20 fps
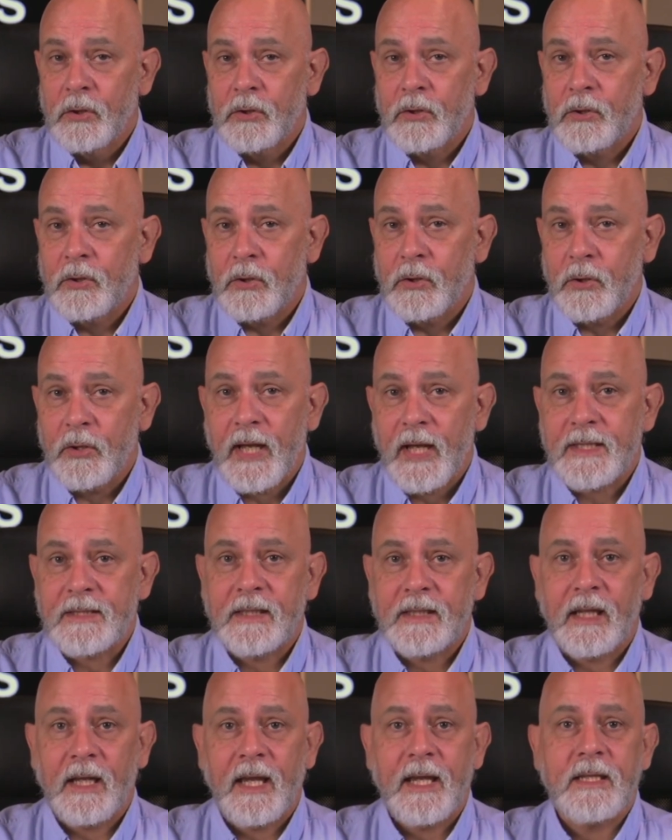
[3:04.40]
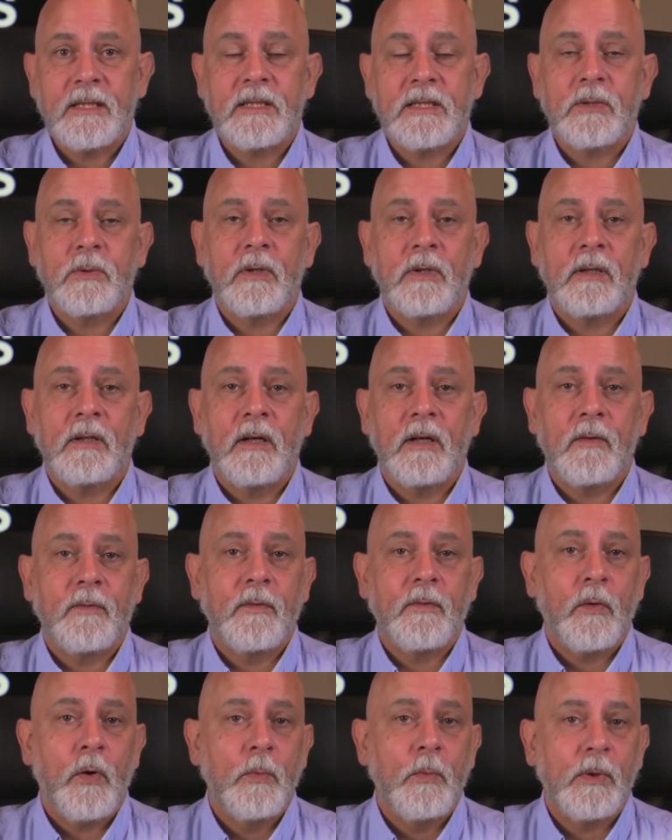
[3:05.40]
could escalate to a
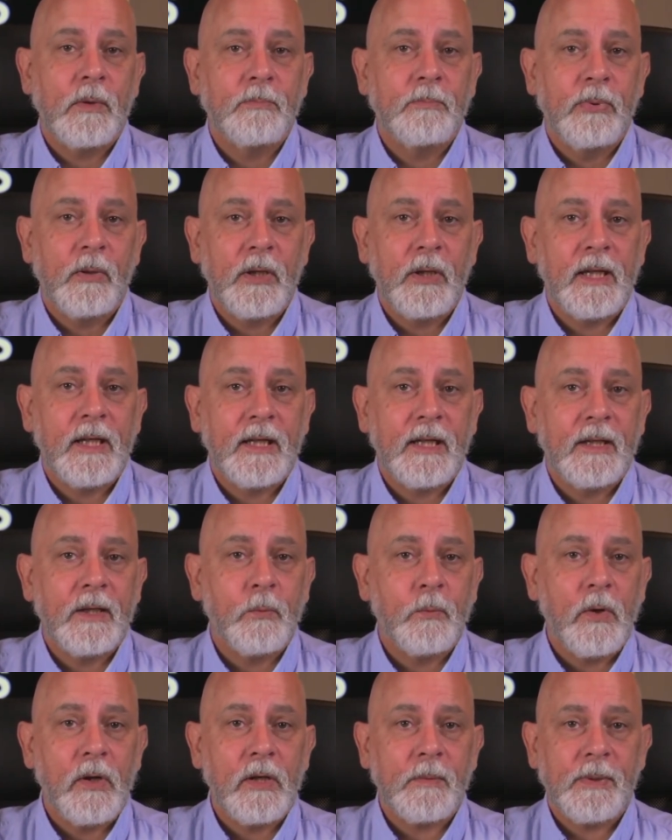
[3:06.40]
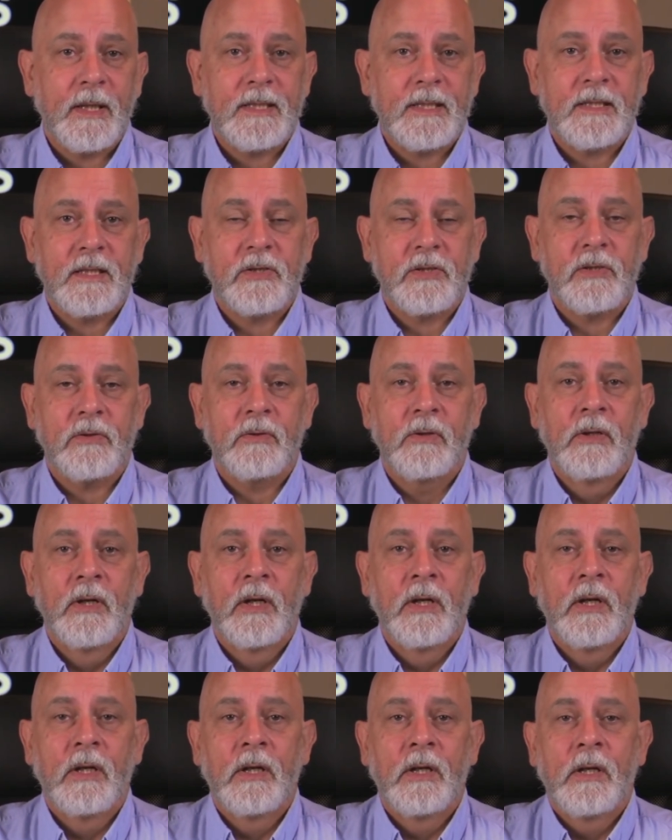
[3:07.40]
formal bullying in the workplace issue,
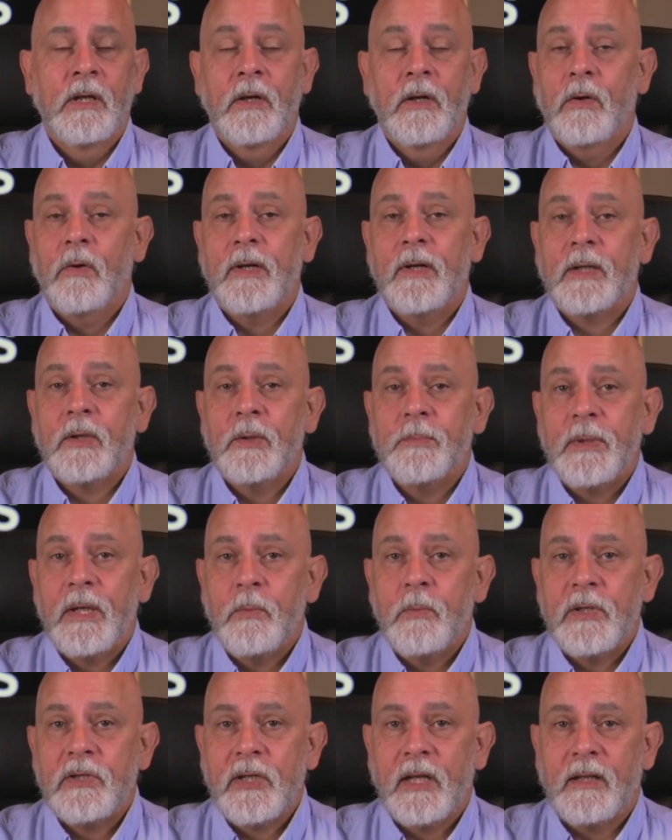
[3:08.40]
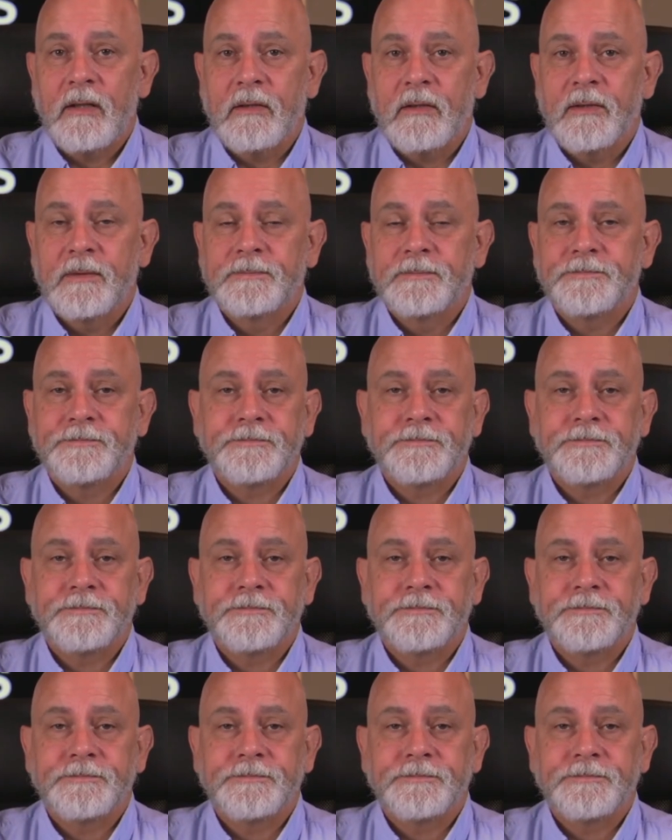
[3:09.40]
or it could be a witch hunt.